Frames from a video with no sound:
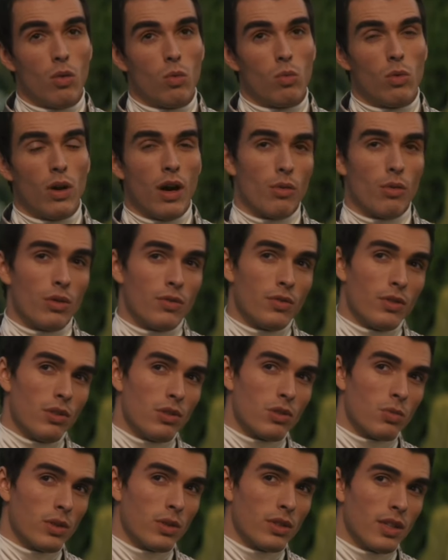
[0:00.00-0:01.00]
I
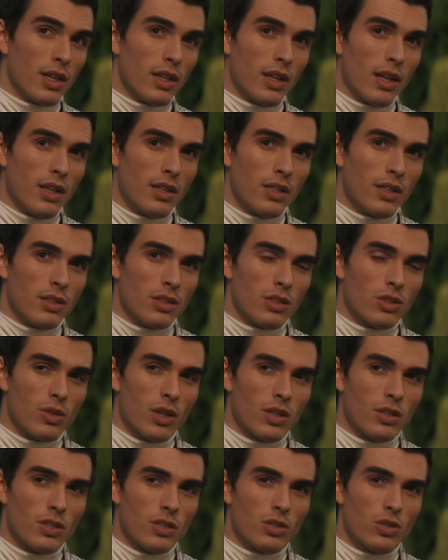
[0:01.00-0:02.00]
refuse when that lady in
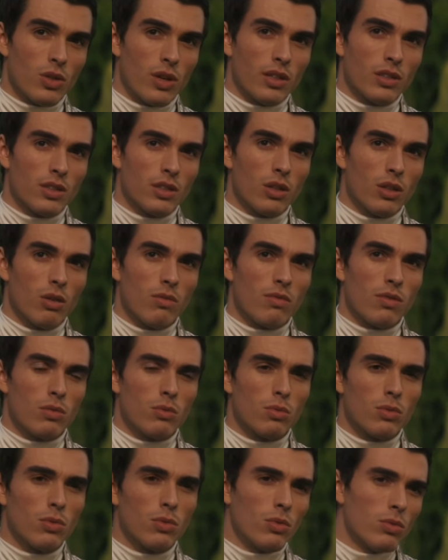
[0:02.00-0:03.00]
distress is trying to go over a
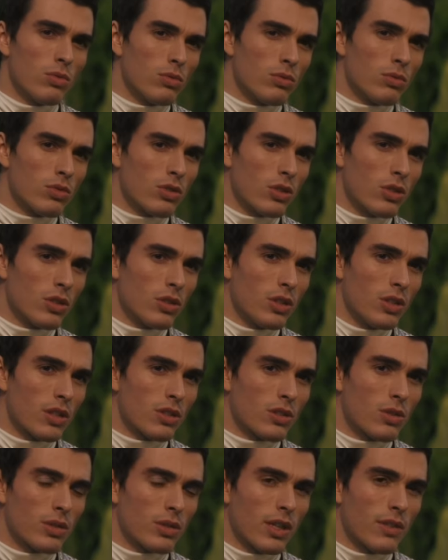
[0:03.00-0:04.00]
wall so that she does
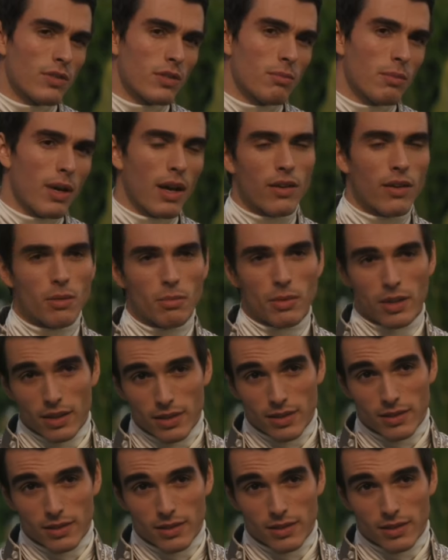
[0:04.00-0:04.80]
not have to marry me.